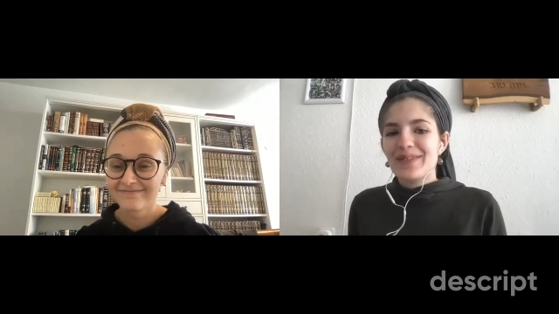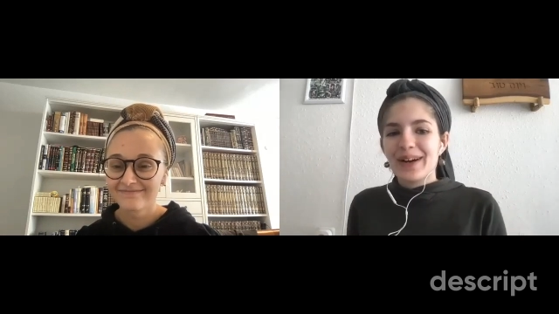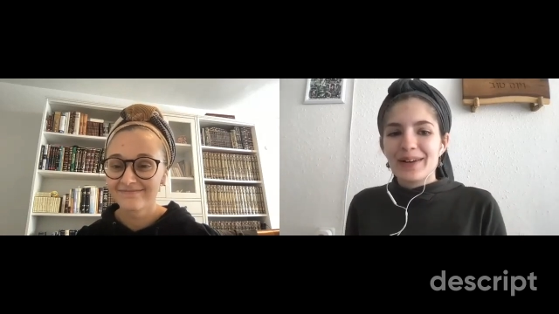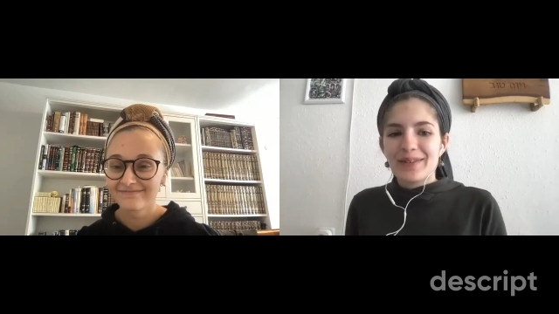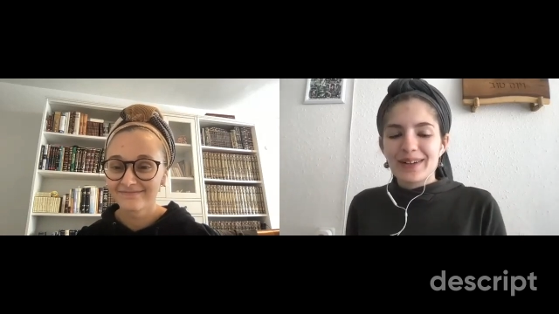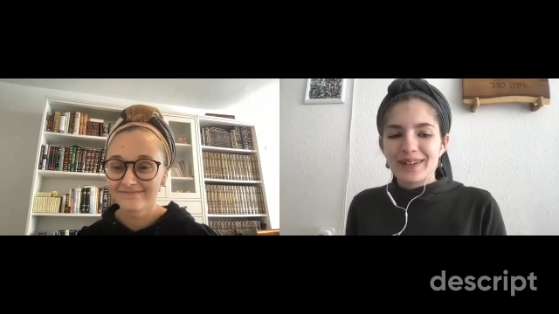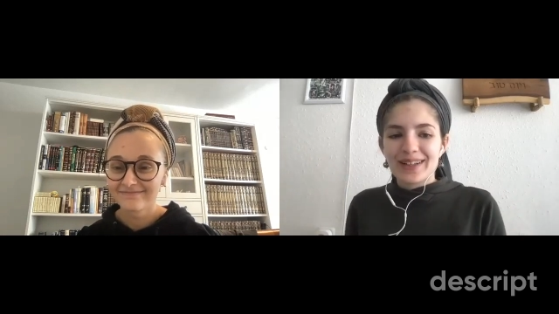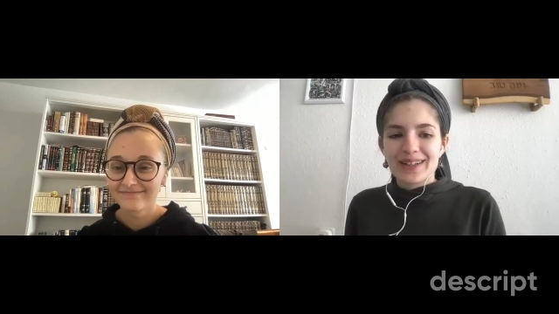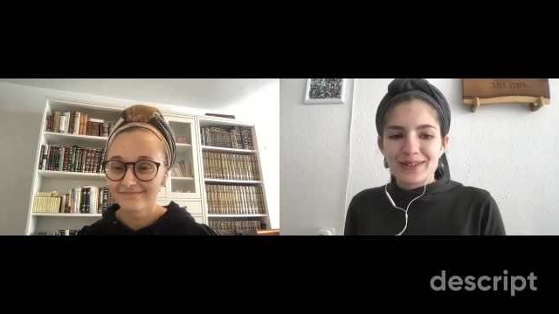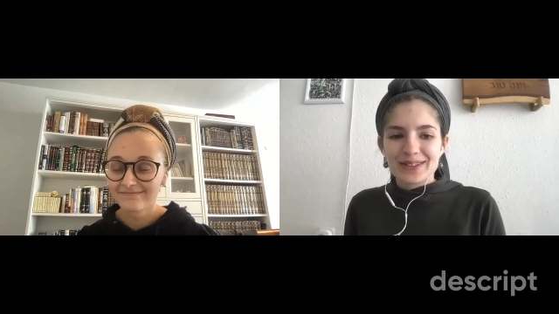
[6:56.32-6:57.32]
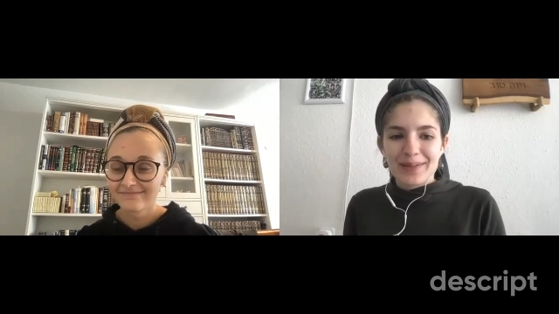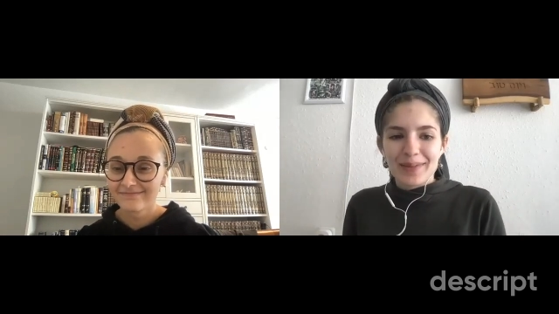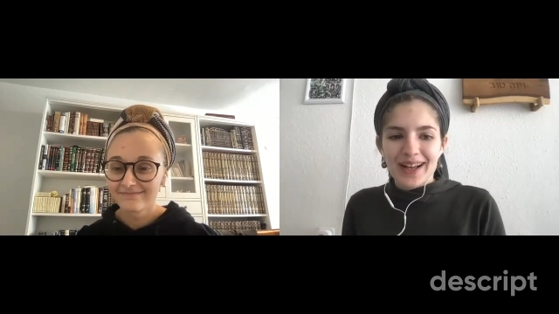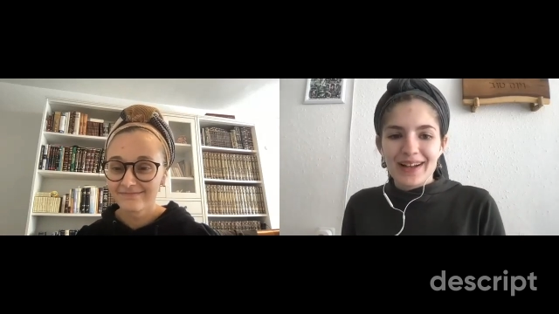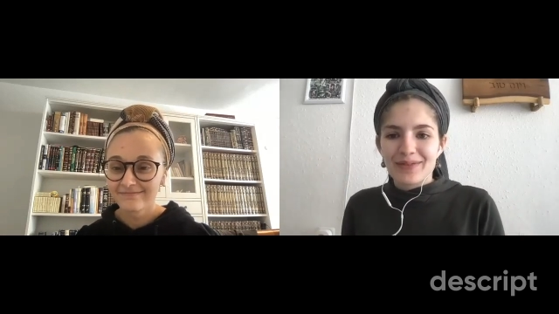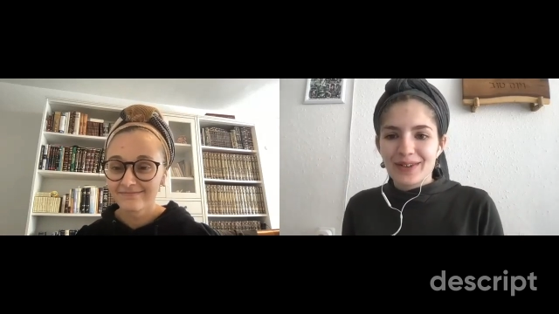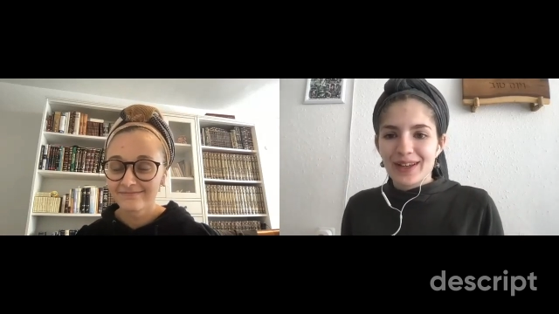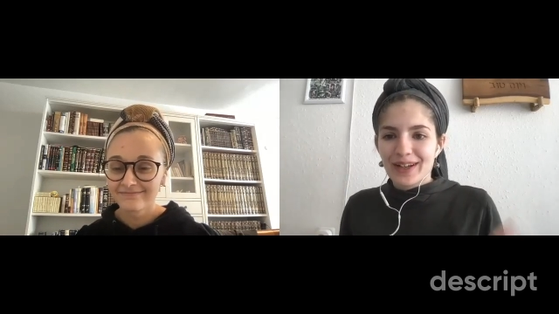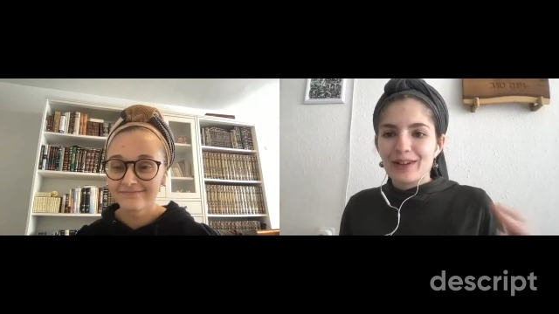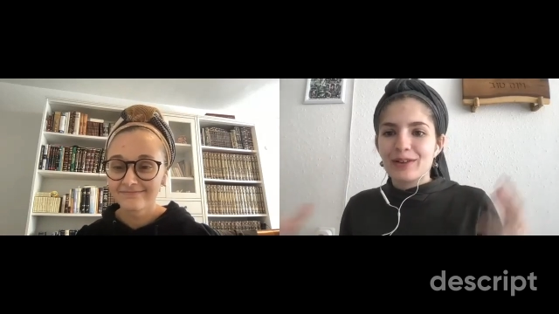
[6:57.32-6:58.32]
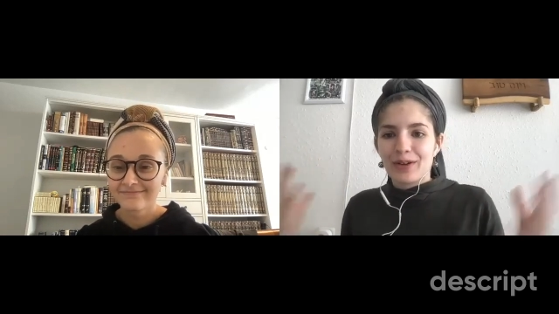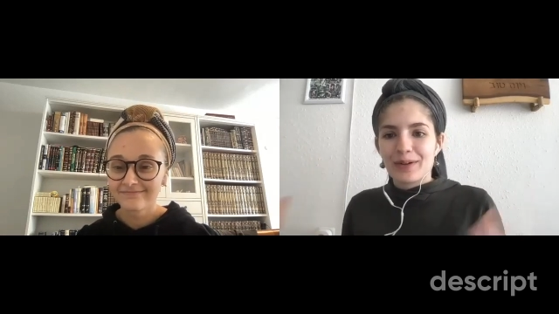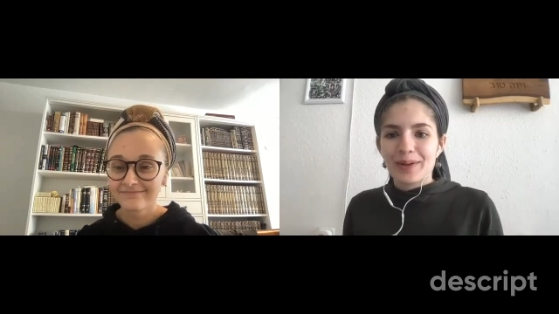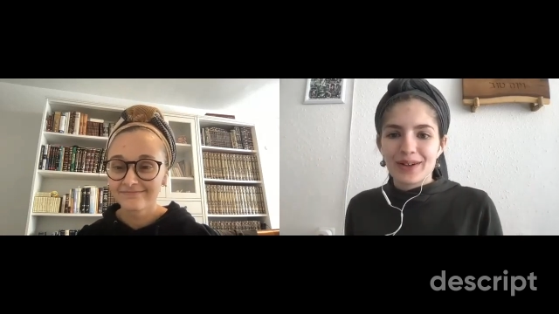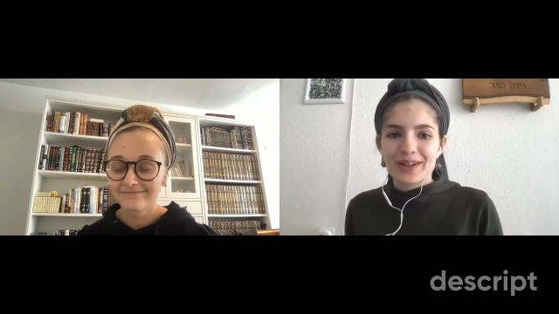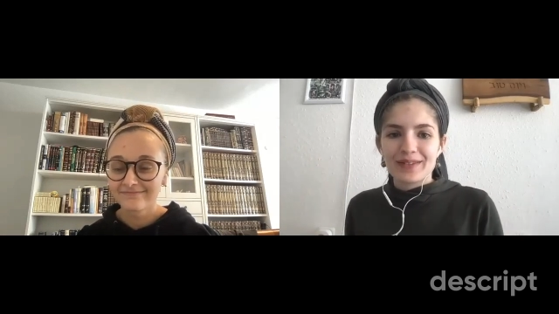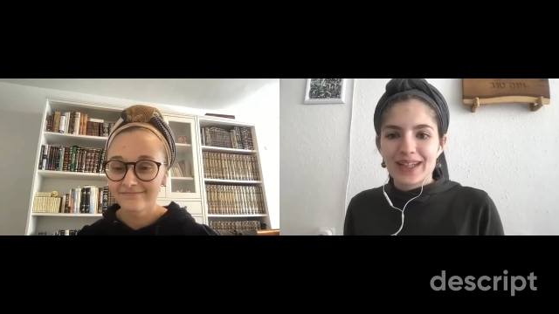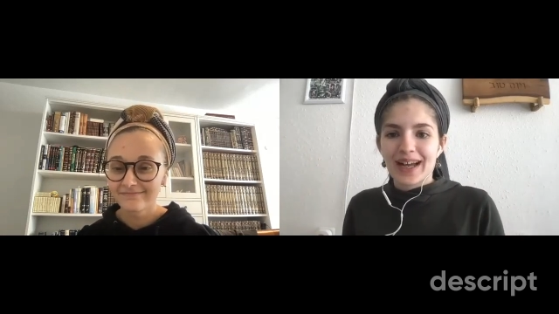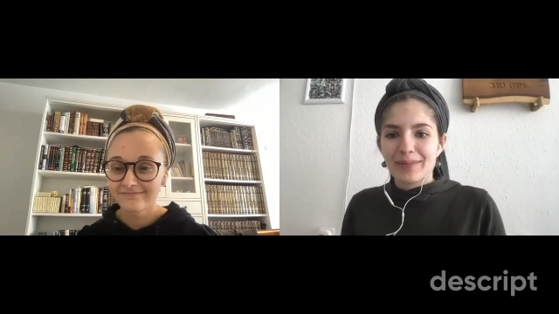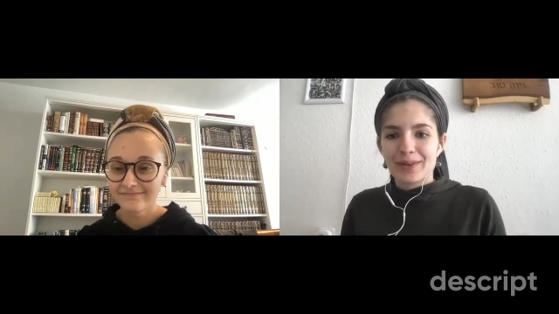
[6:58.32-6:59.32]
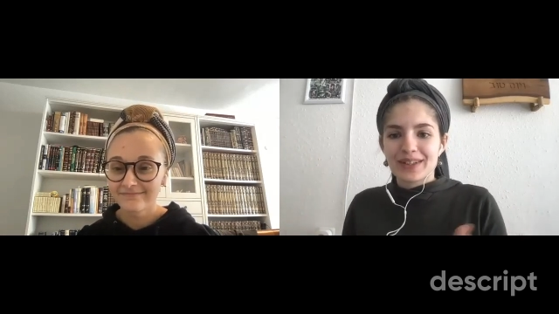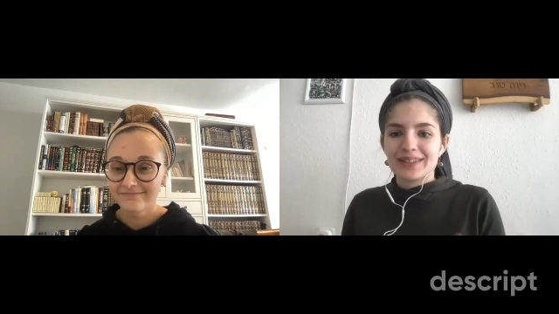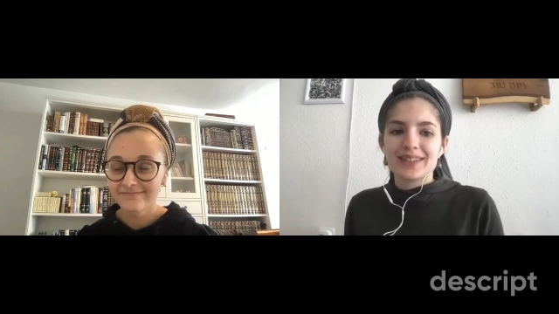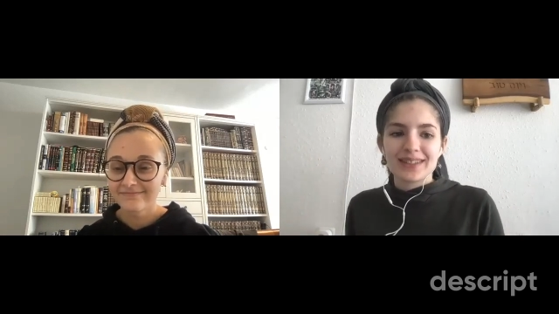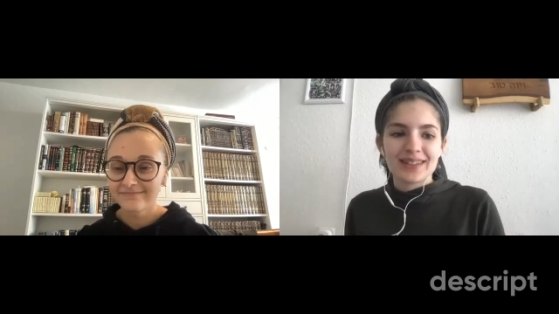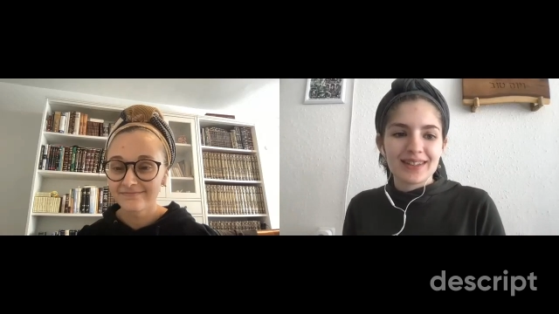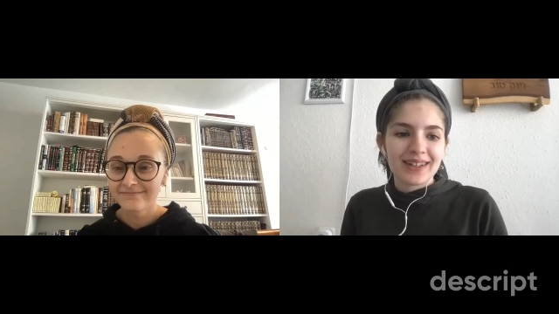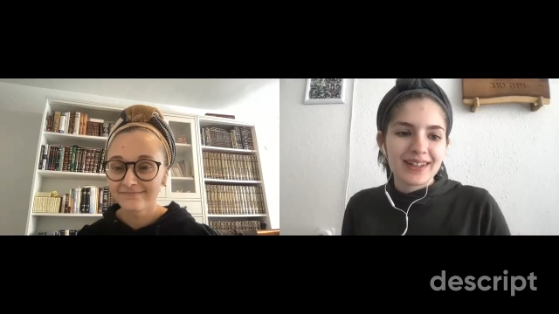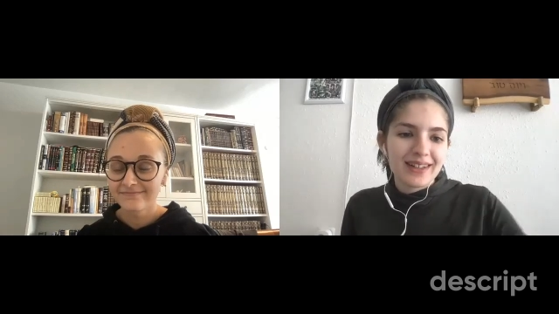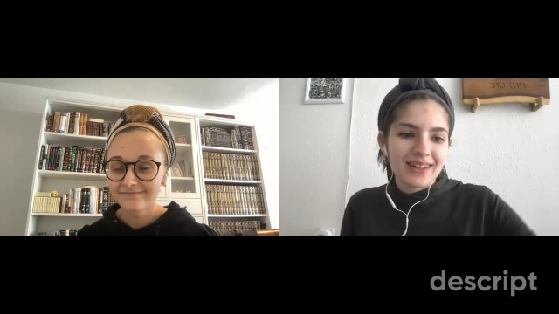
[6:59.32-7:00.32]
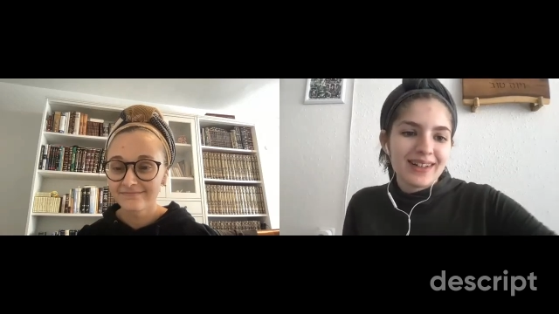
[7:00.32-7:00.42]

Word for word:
Speaker 1: very rarely goes on my head for like a long period of time or consistently.